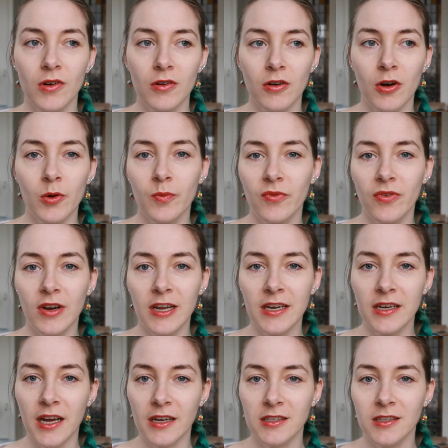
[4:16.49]
hopefully
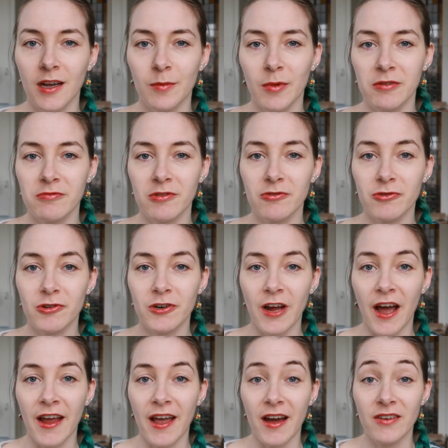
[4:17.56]
next time I record
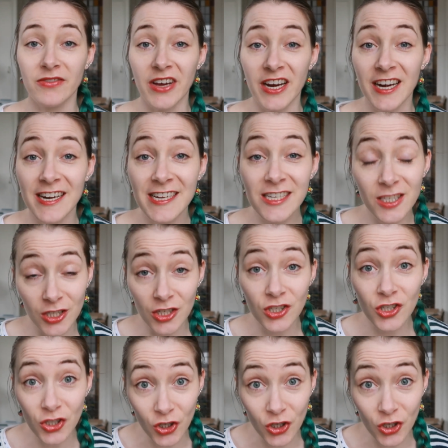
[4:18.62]
I have at least a